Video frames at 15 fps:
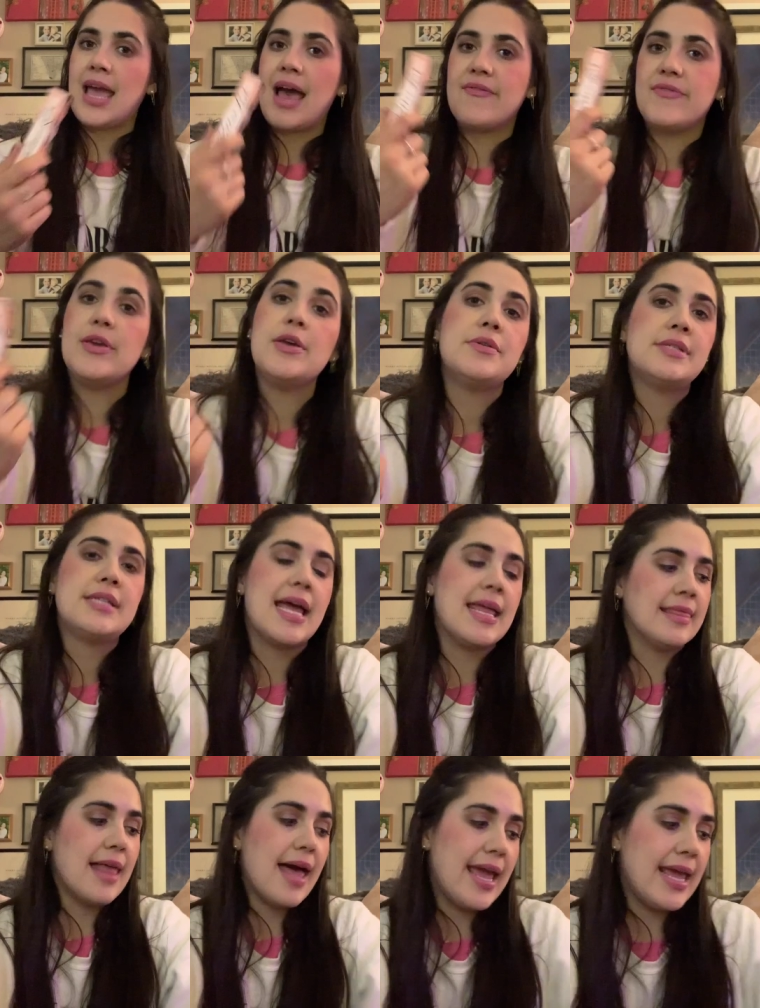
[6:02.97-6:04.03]
have used
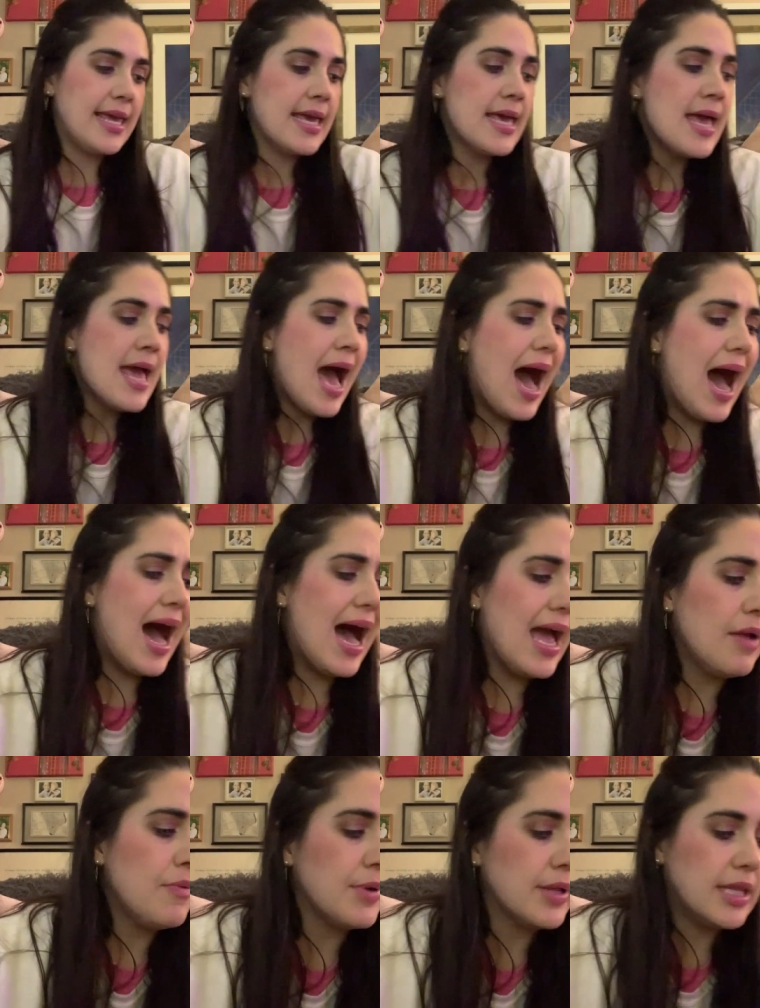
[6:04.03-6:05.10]
and like. I
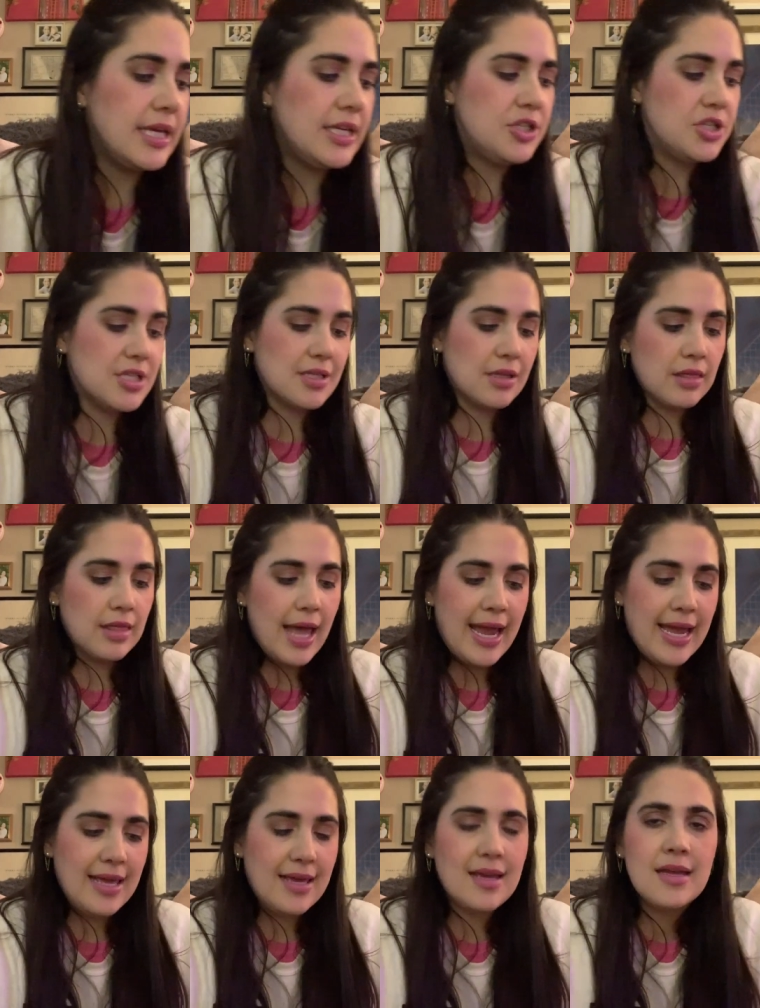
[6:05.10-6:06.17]
really just
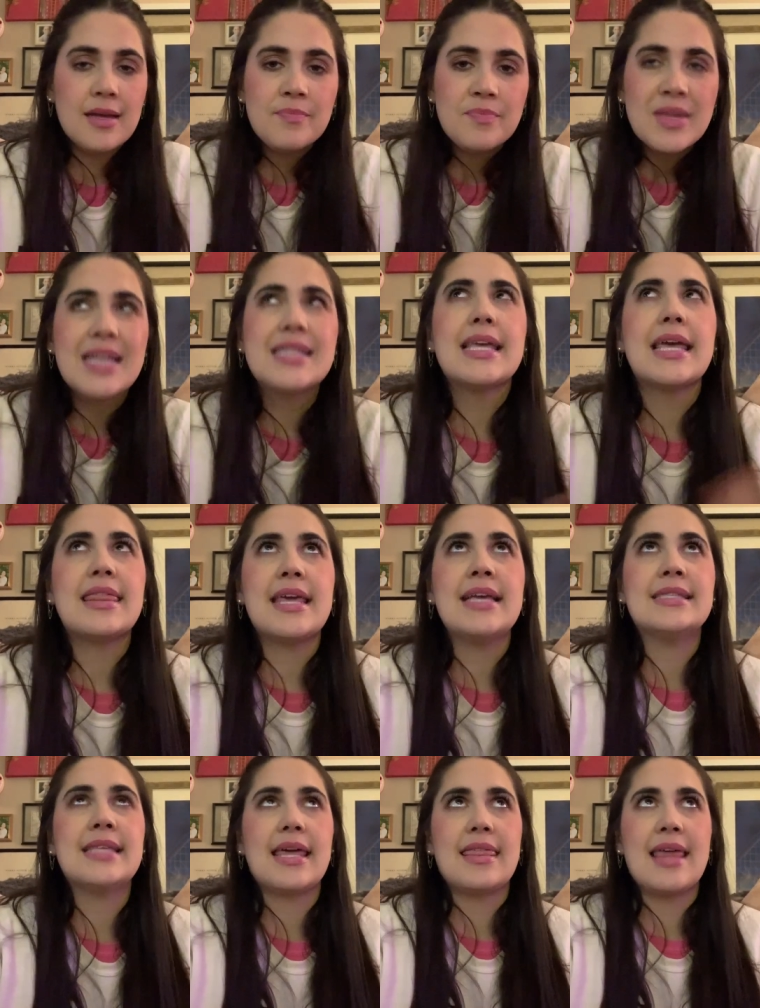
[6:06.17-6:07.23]
like, it's like
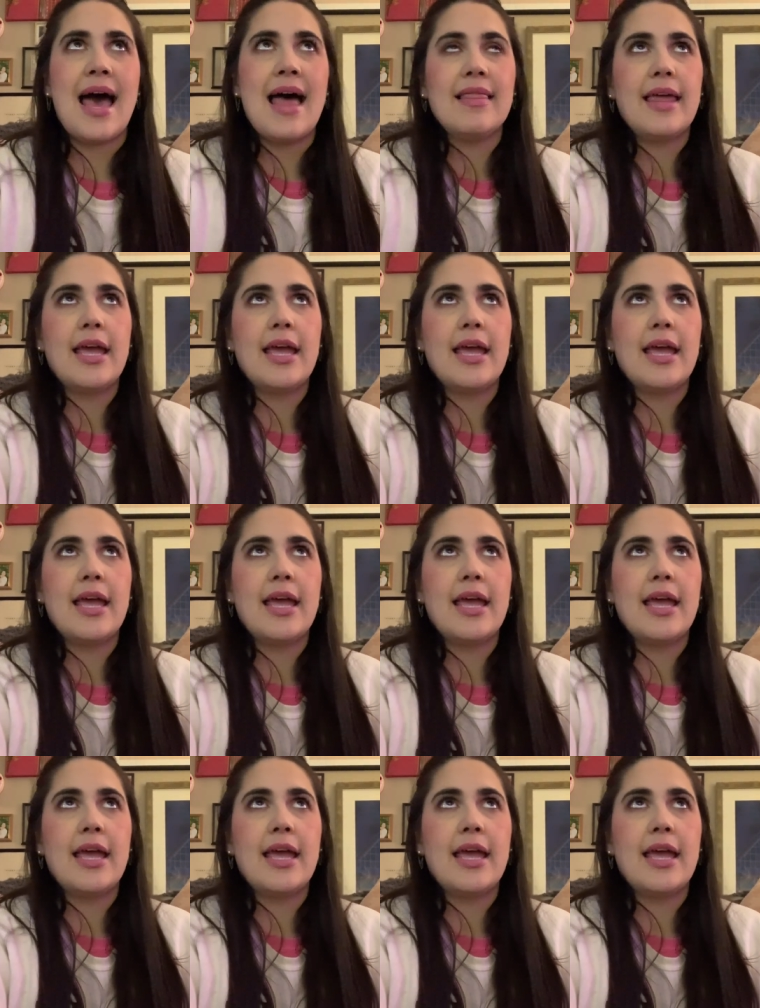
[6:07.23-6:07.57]
things like that.